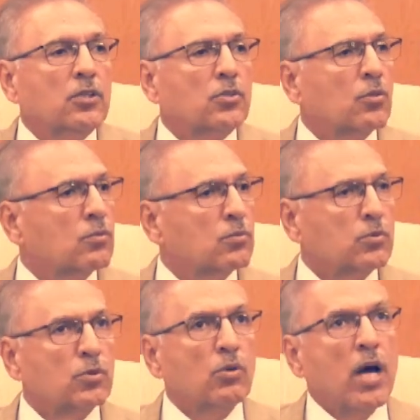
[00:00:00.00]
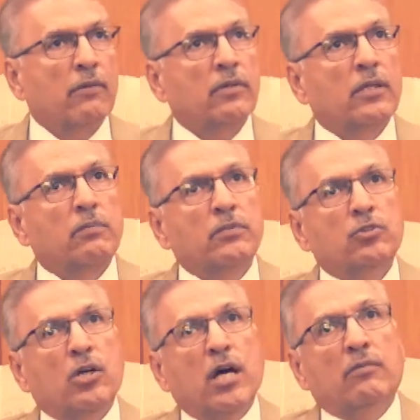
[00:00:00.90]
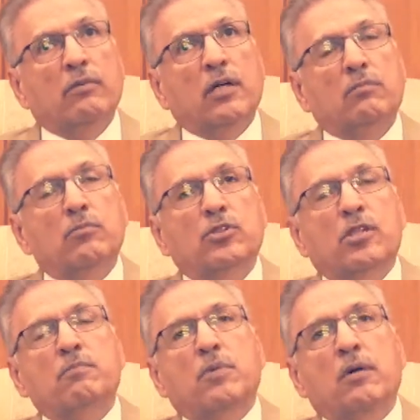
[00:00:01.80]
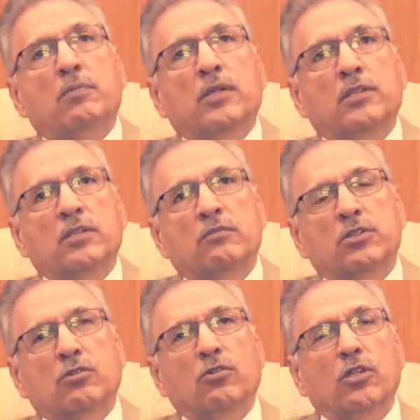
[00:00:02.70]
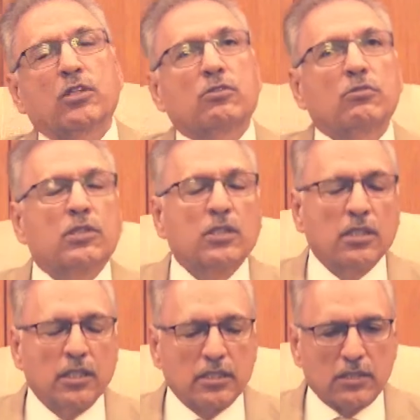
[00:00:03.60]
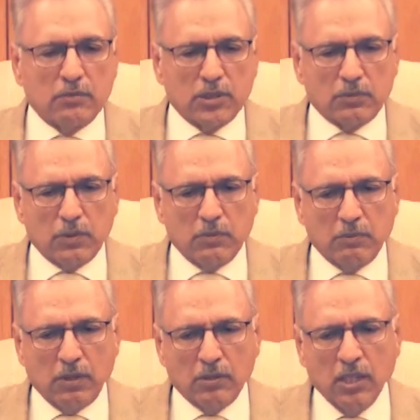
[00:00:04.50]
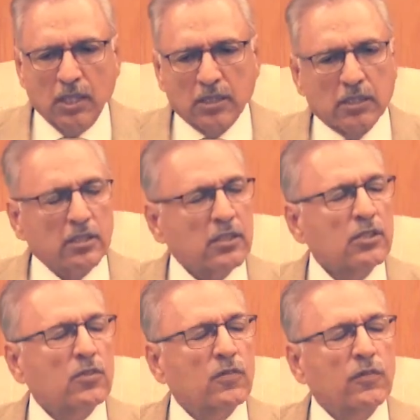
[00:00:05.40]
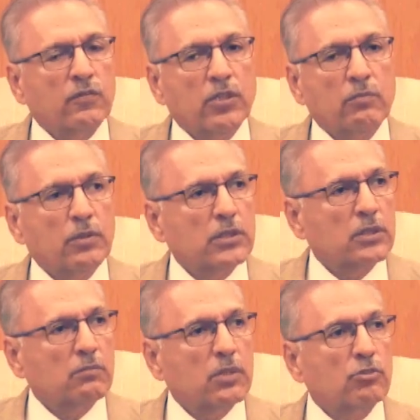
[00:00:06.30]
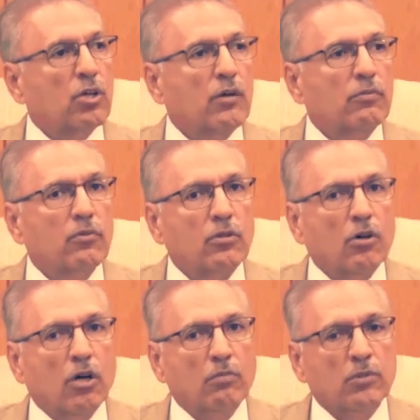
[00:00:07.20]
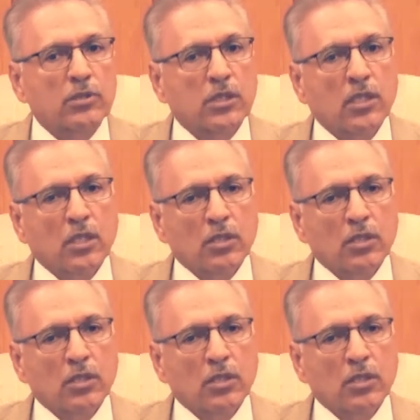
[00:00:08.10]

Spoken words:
So you have a Muslim population which, according to Indian estimates, may be about 13 to 15%, but you have almost